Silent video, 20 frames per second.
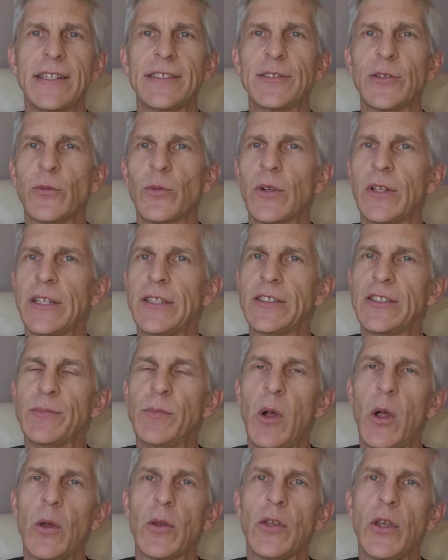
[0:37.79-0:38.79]
It's a really
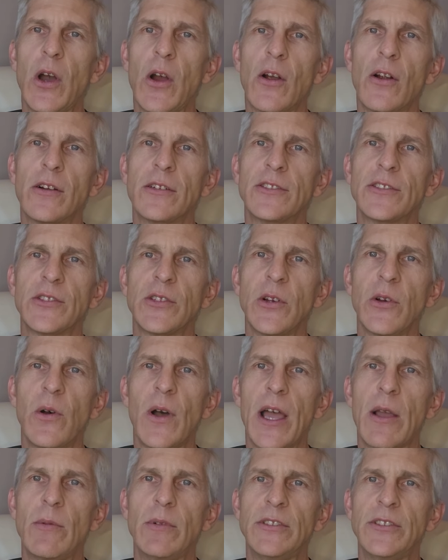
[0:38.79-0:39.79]
small yard, so
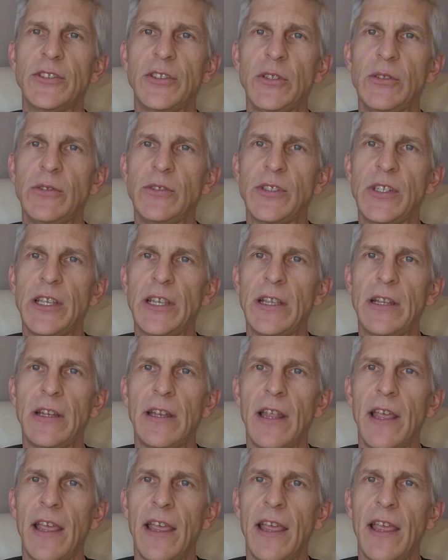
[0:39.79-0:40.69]
I was using